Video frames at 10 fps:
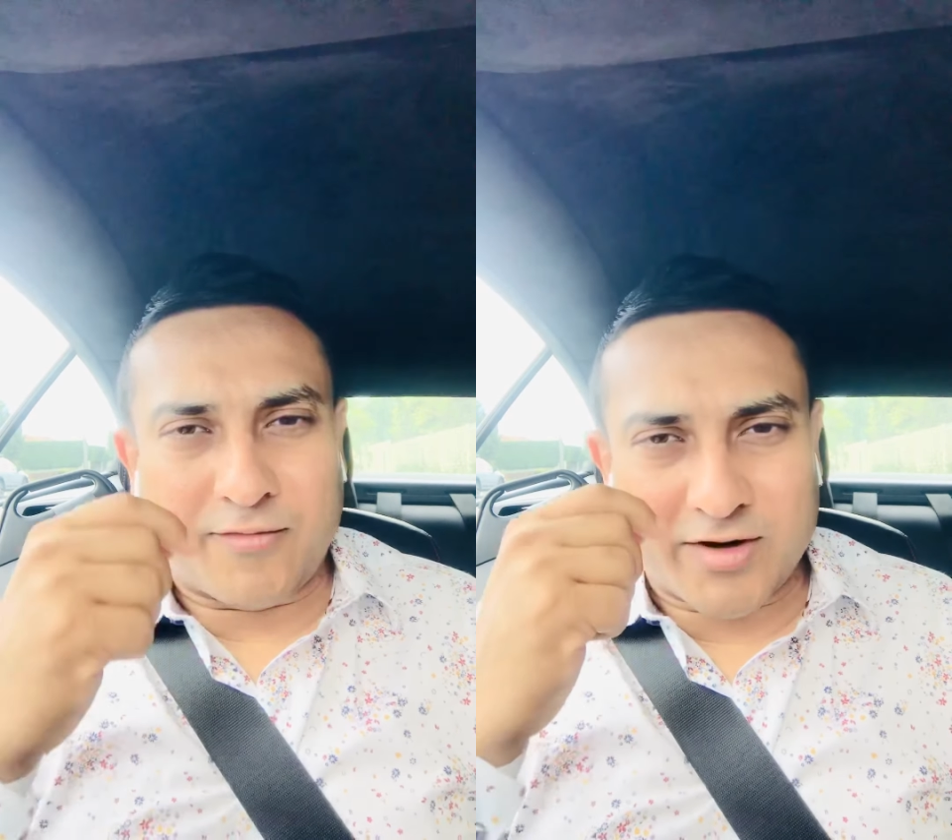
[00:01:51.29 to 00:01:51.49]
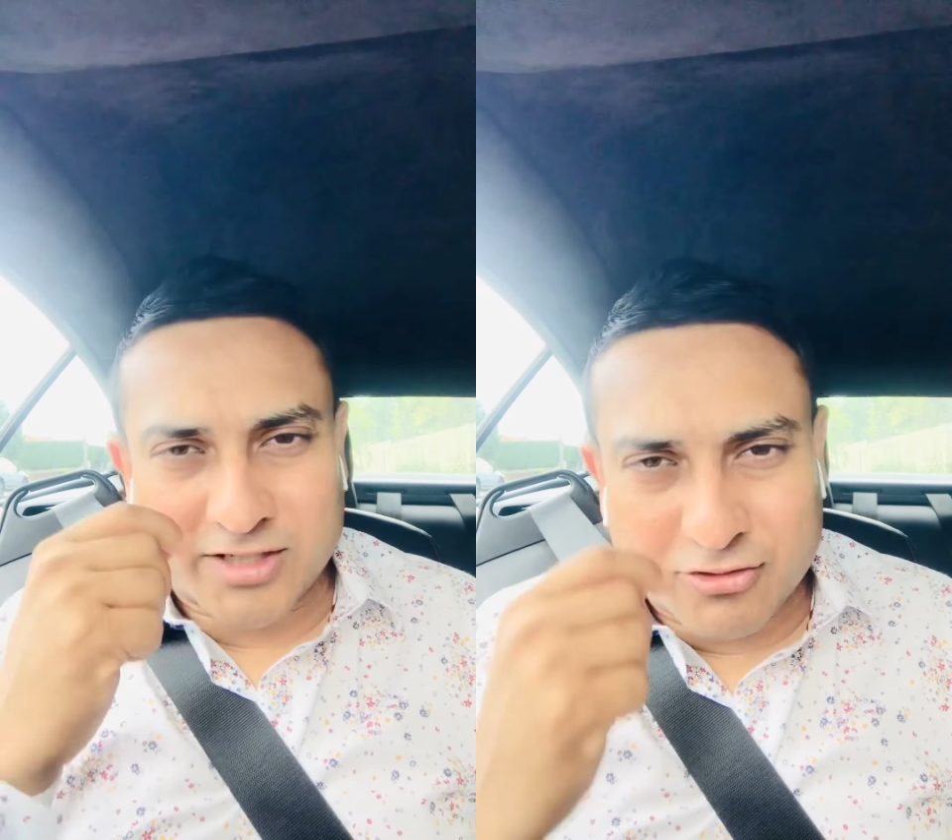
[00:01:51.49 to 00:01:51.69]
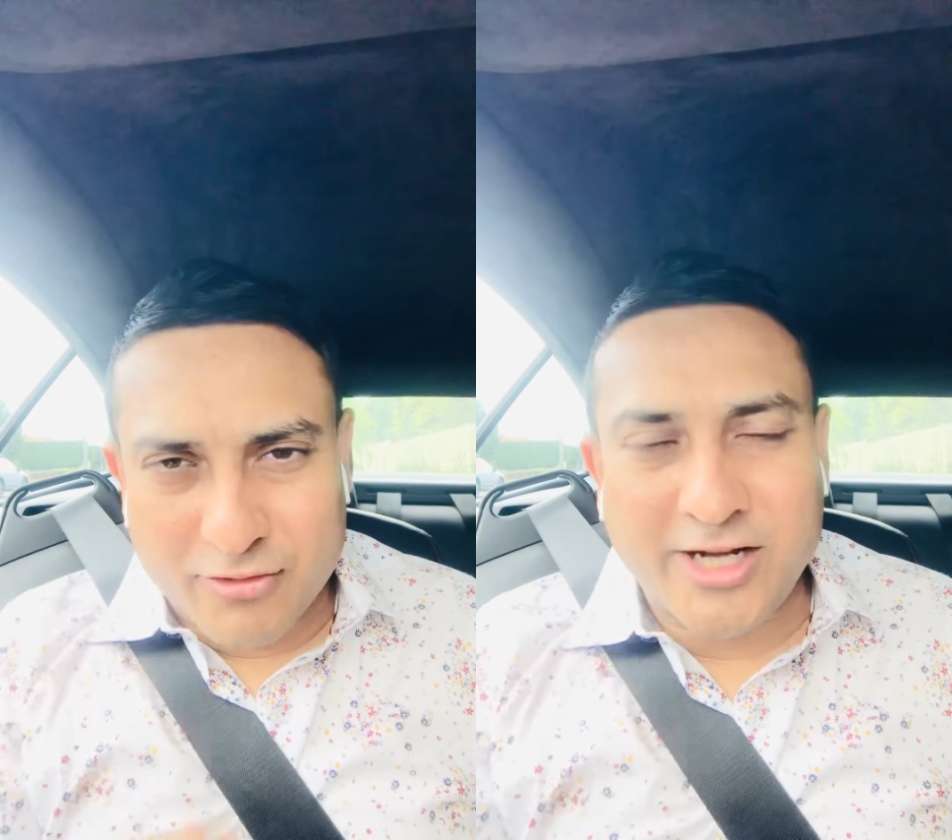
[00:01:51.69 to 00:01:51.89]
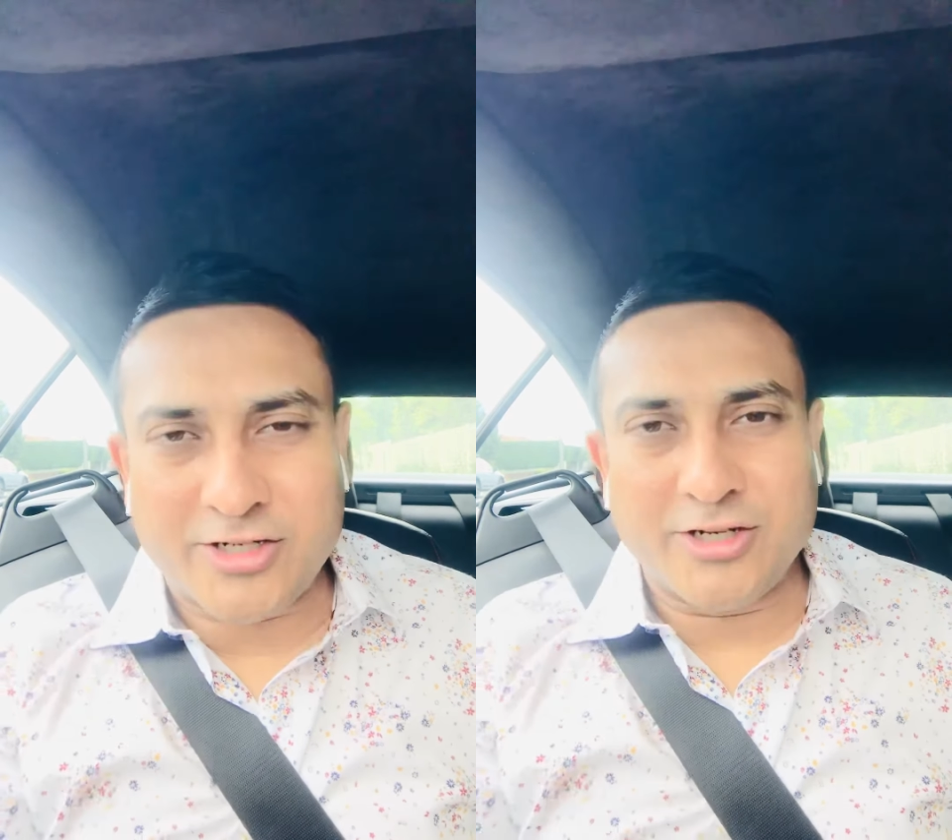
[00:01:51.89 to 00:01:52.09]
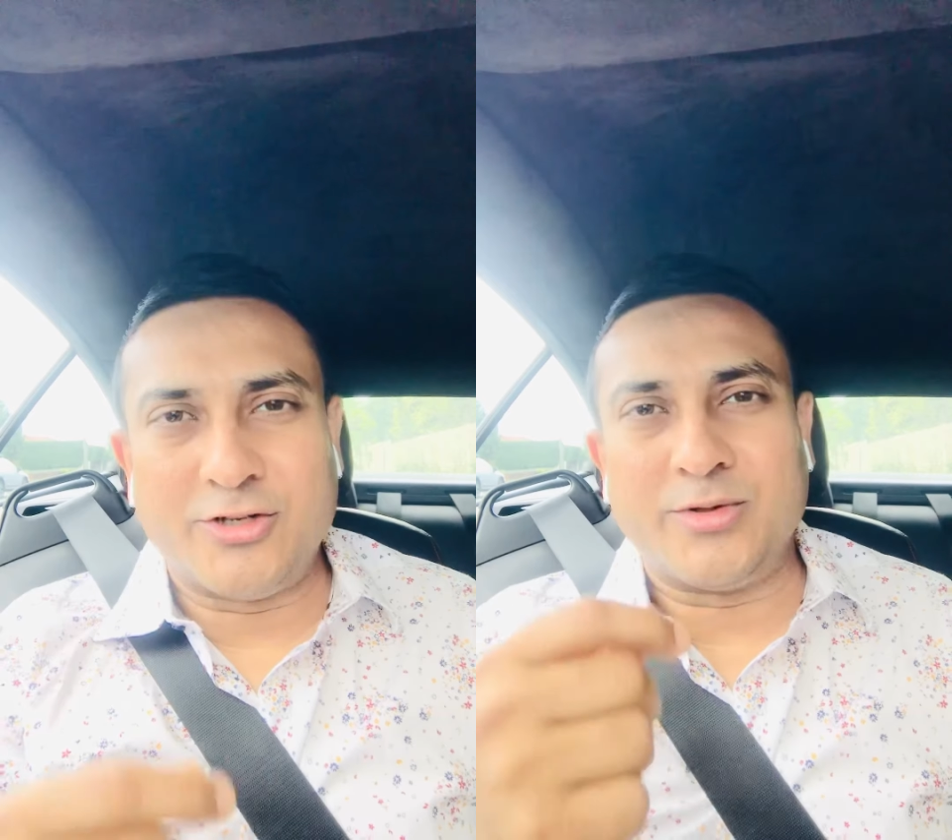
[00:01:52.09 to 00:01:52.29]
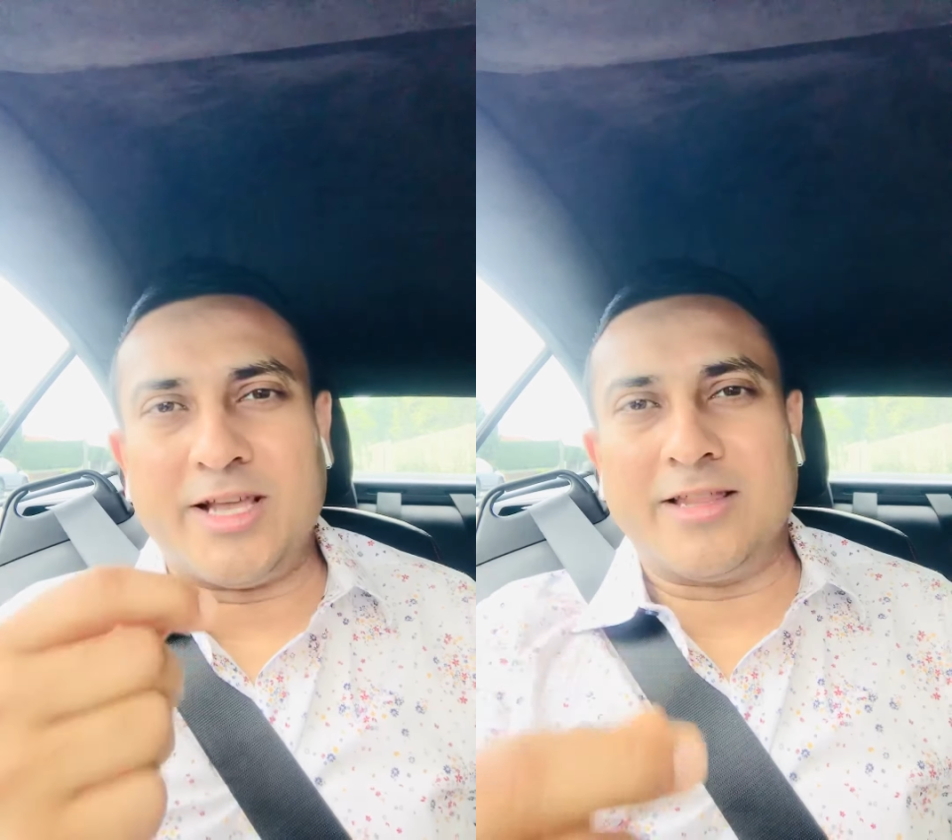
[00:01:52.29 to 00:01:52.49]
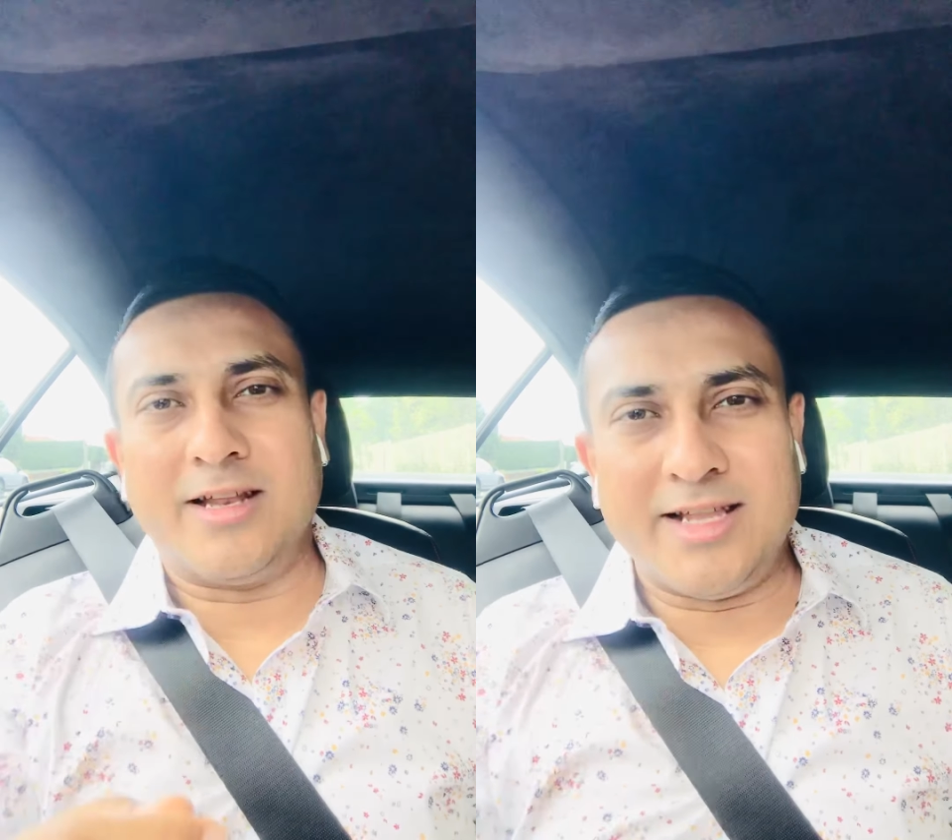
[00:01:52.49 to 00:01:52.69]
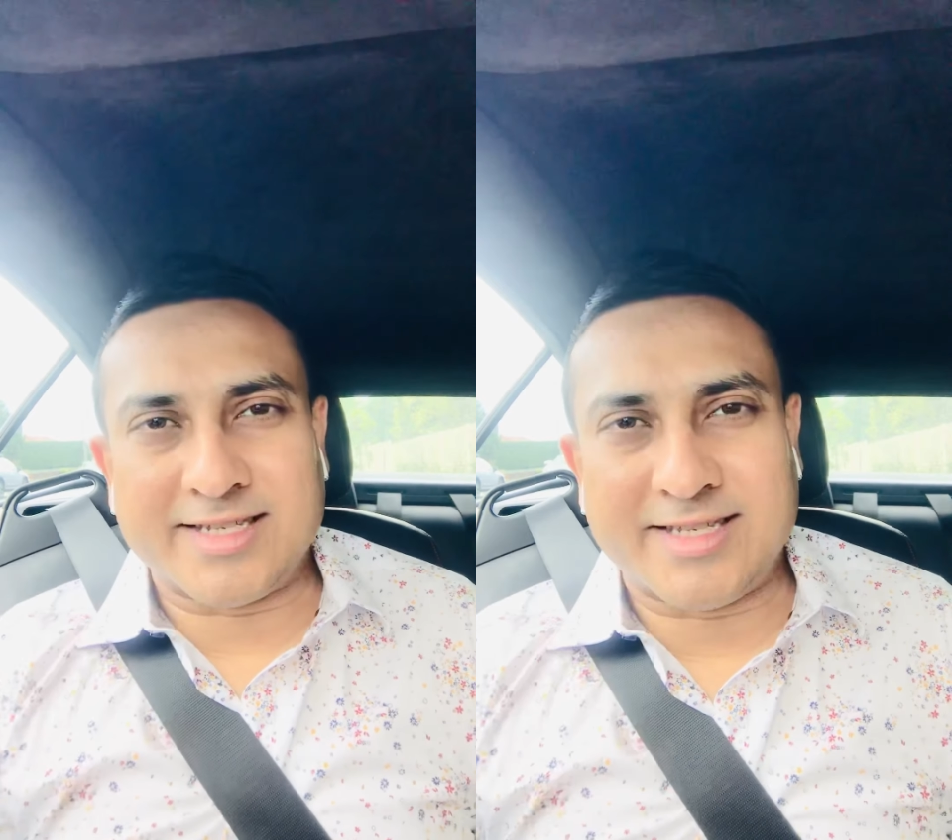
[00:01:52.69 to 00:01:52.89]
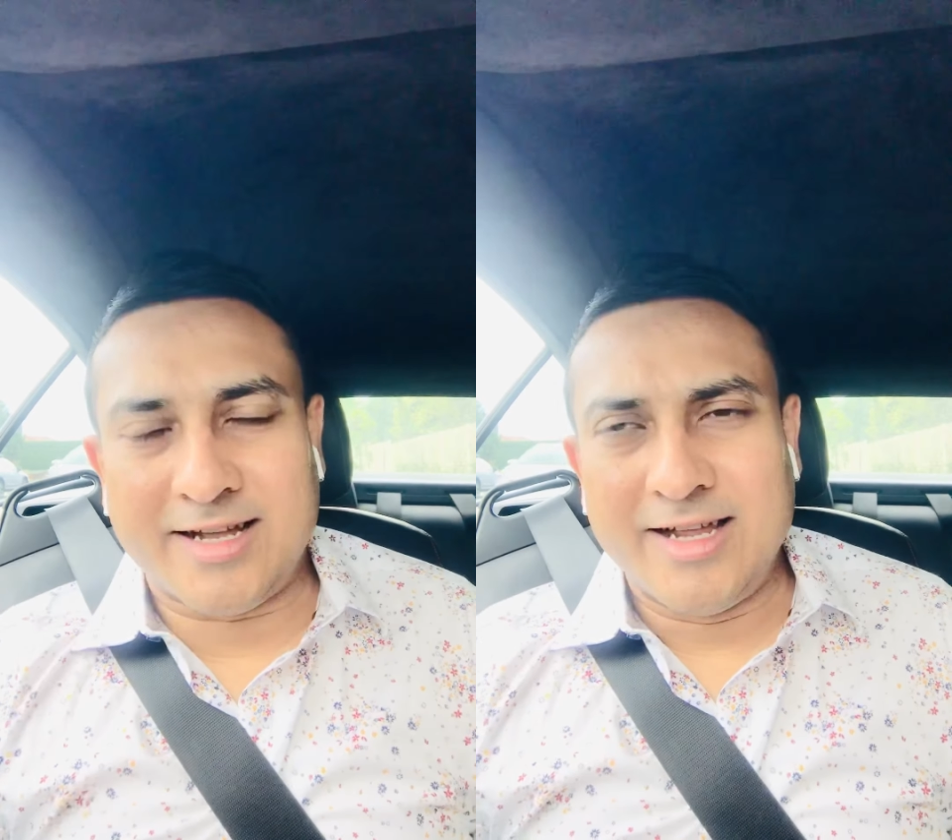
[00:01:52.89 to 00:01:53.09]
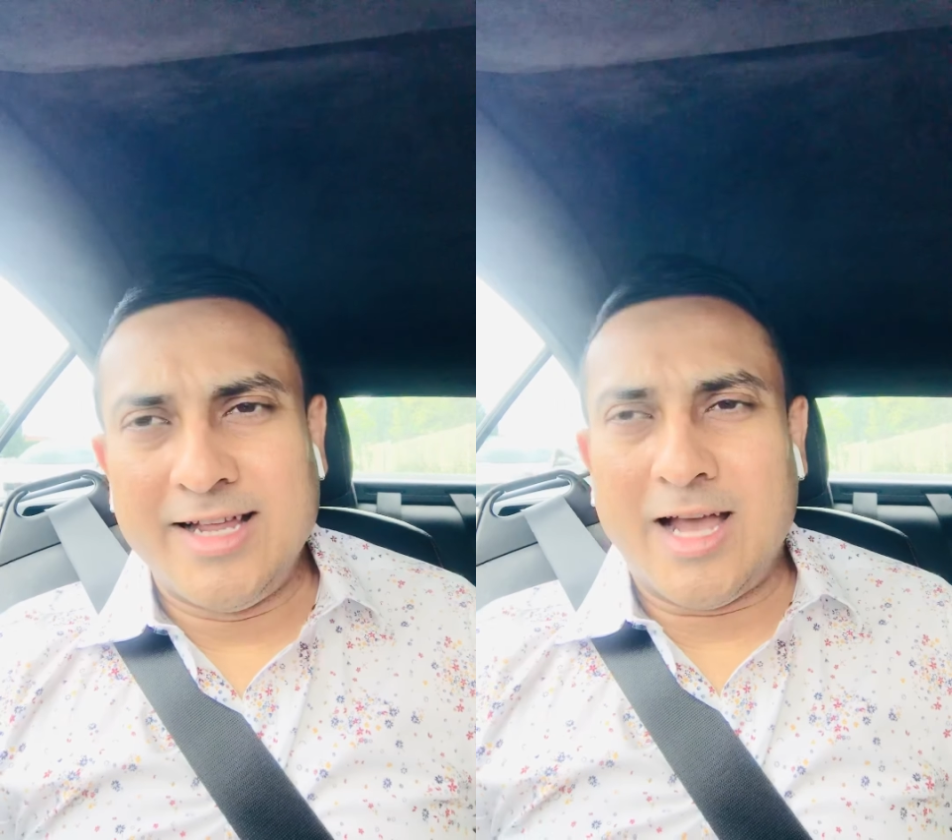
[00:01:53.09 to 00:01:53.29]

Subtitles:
frustration to the other listener.